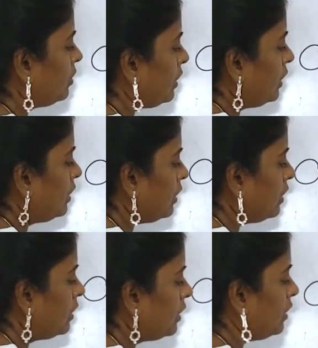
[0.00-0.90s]
3.
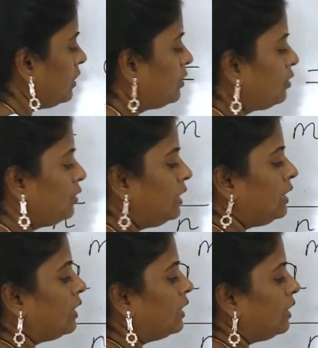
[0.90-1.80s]
So
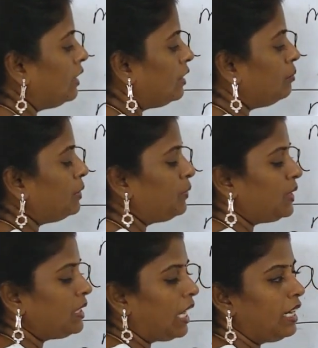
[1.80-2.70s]
here in
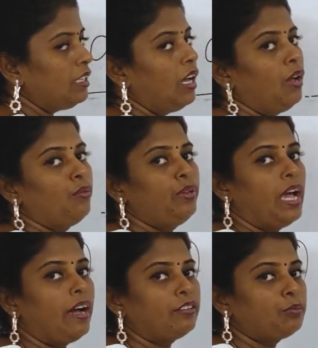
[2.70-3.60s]
between that we
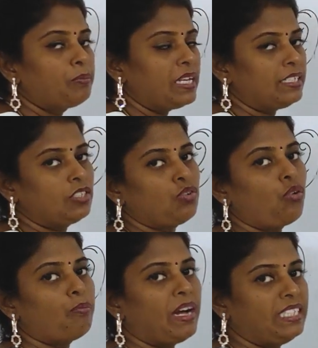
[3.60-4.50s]
have to plus
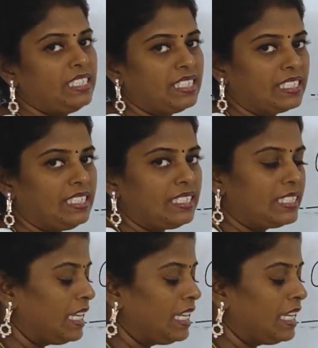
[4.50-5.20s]
or minuses.